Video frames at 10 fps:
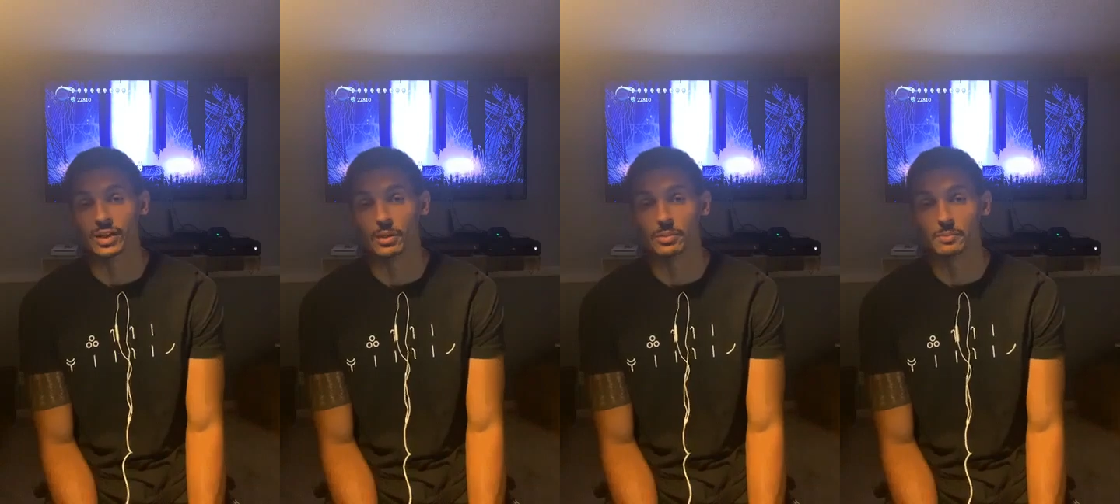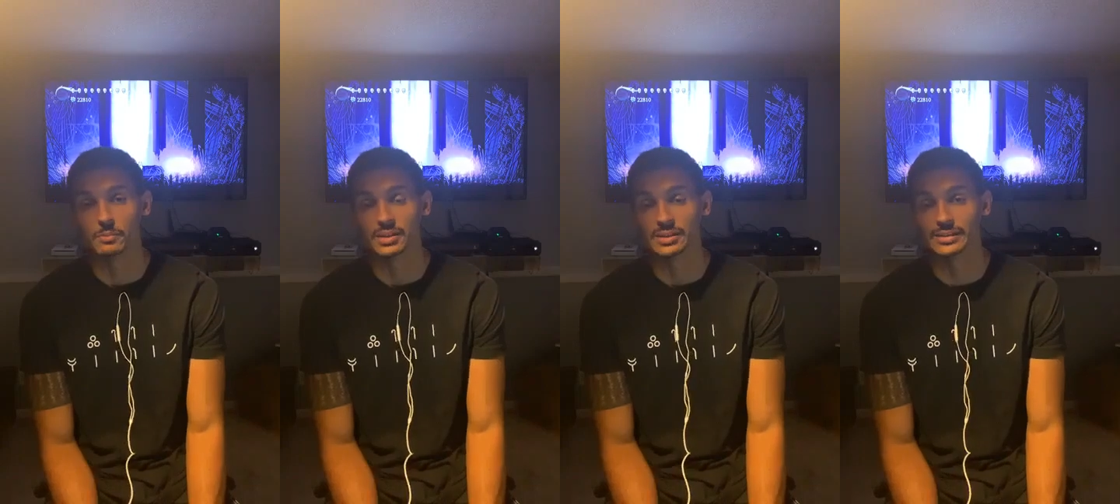up.
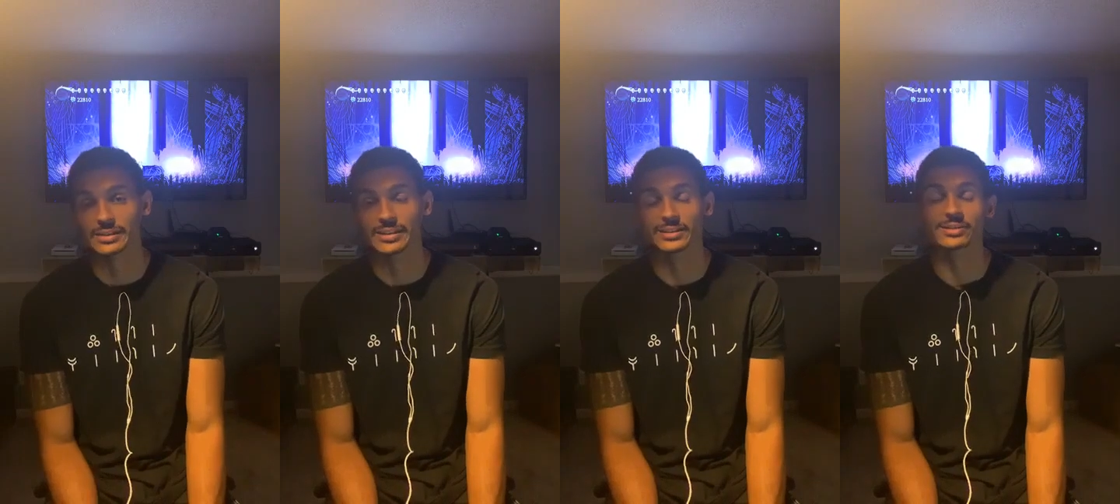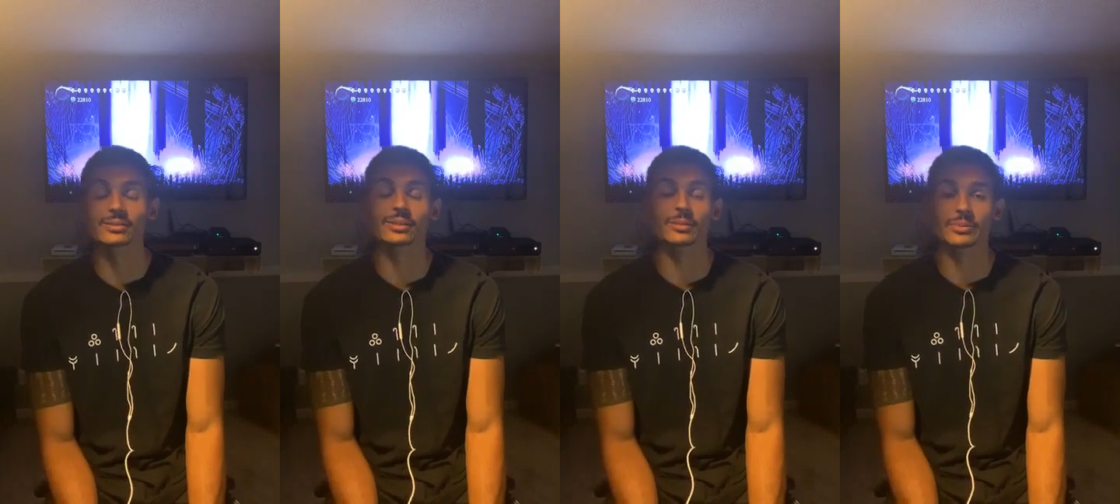Please
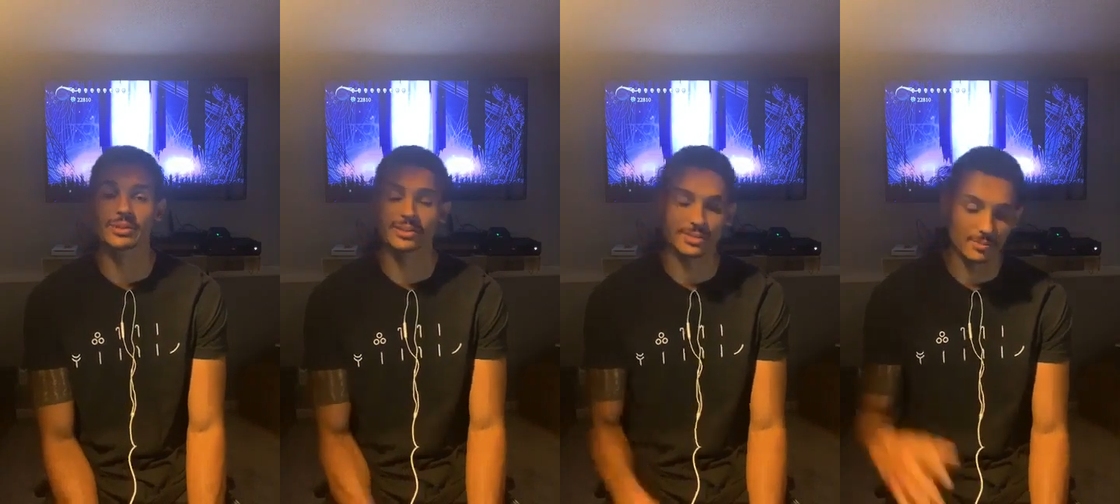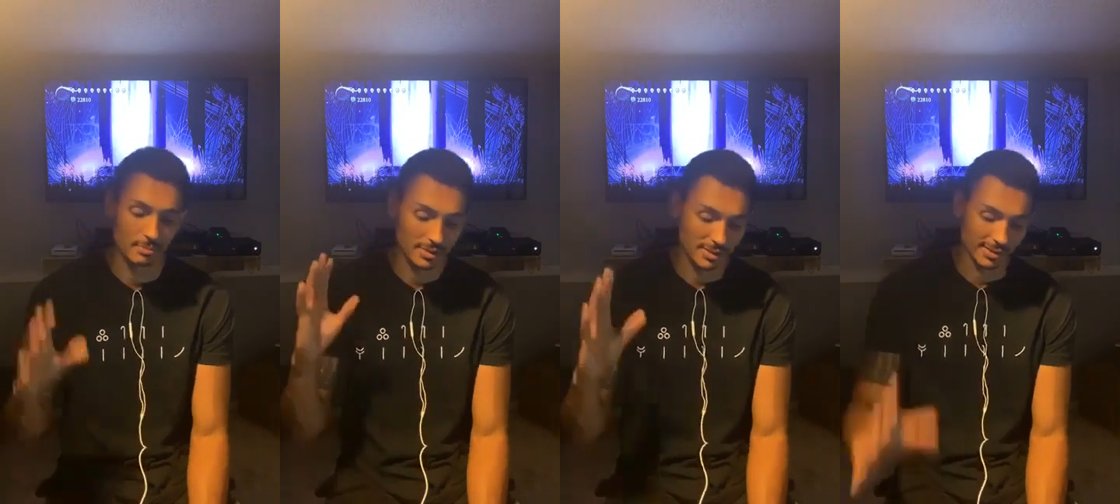look up these.
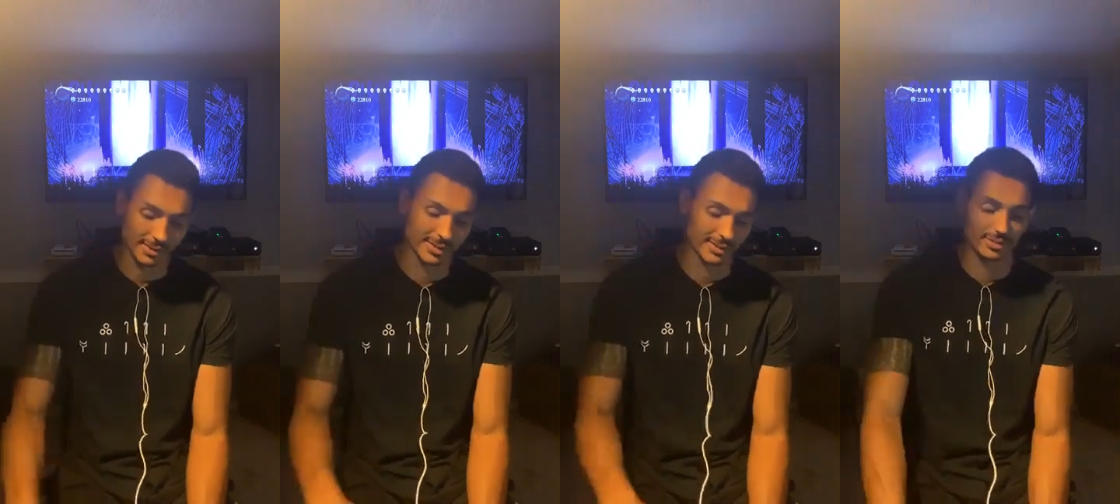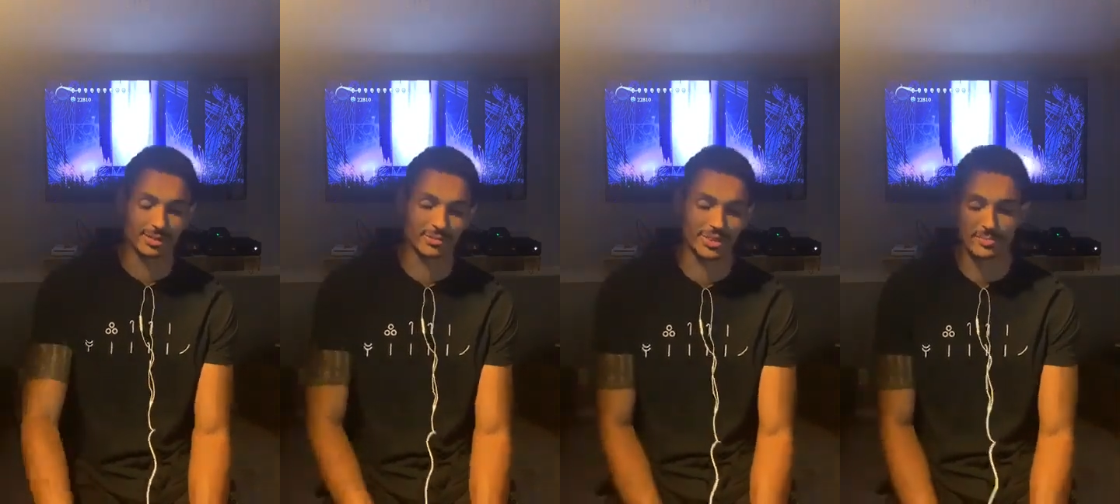Please
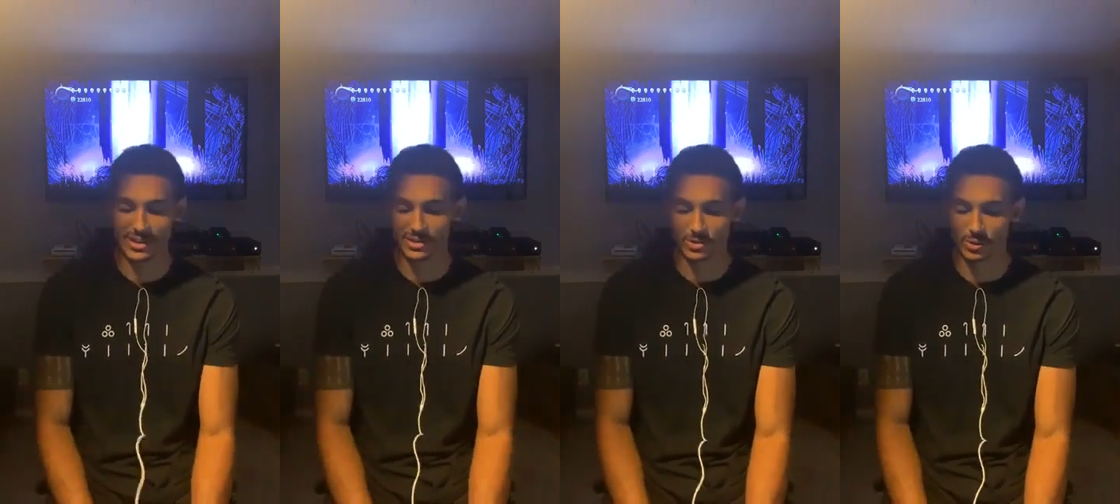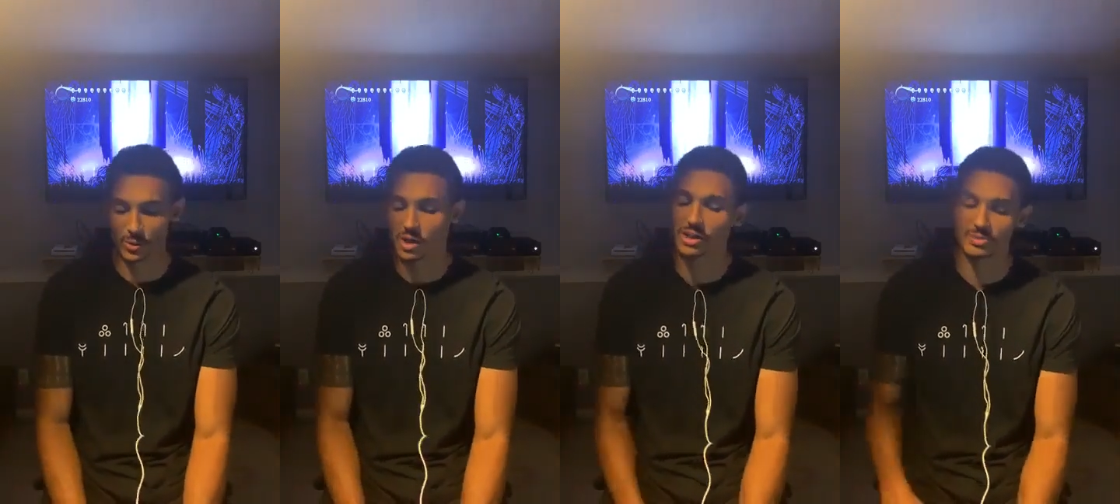look up these Parasaurida
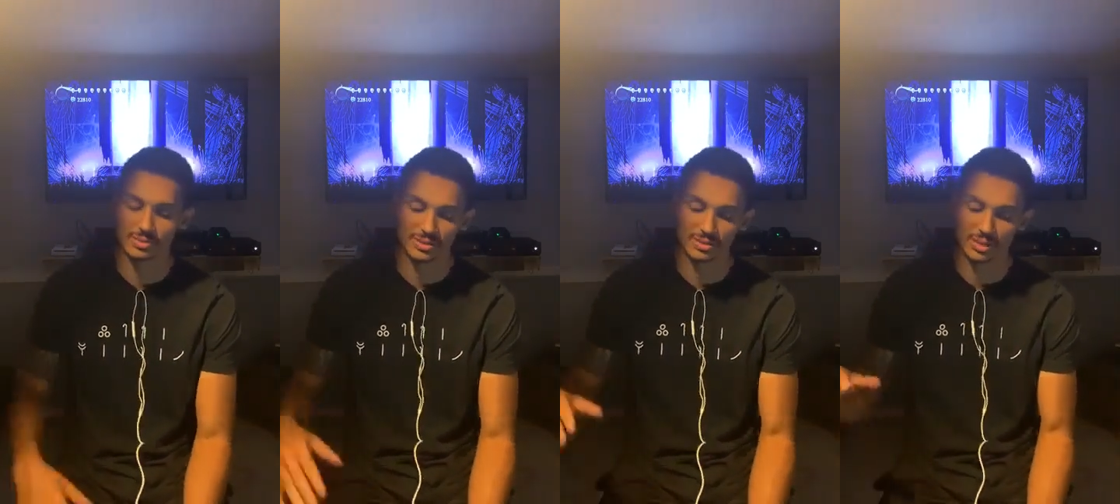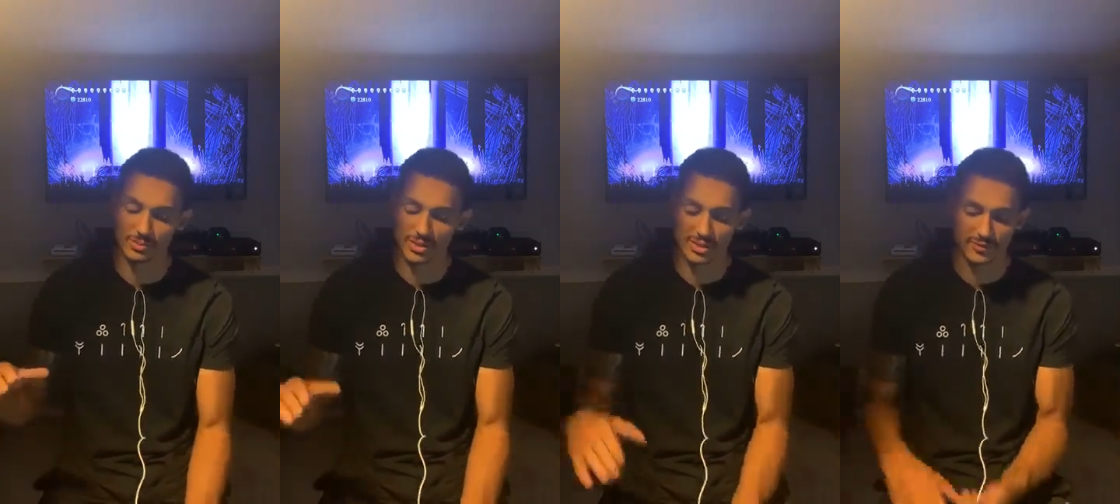wasps. Please look
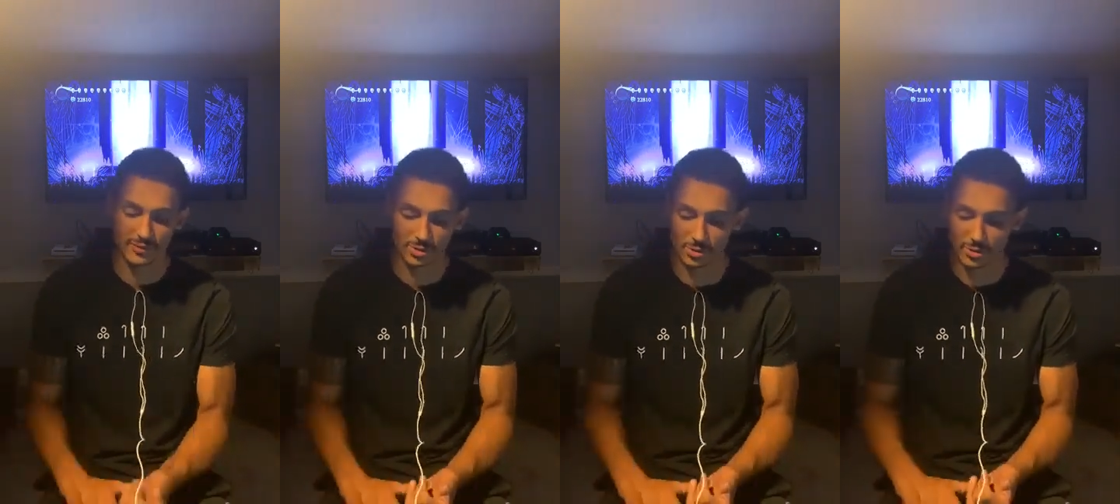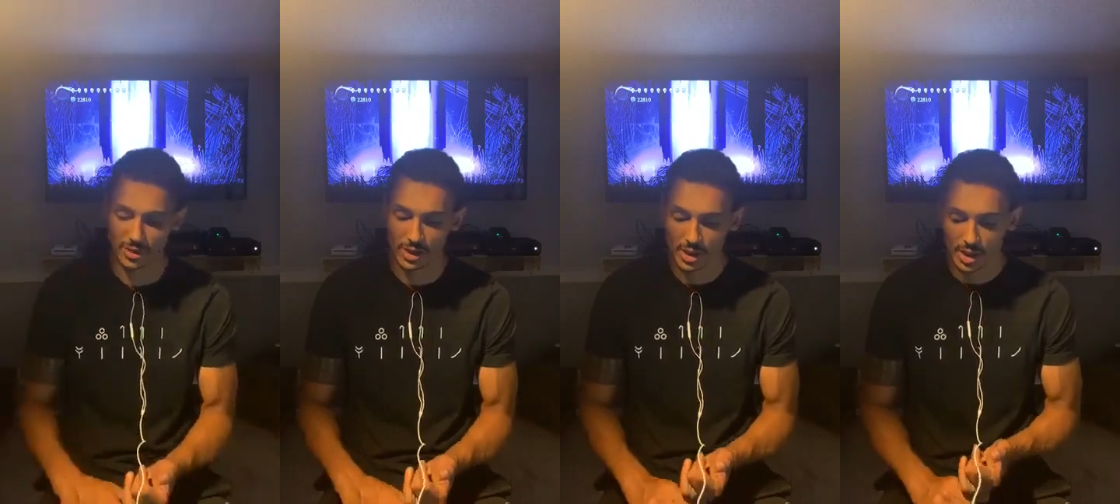up this fluke.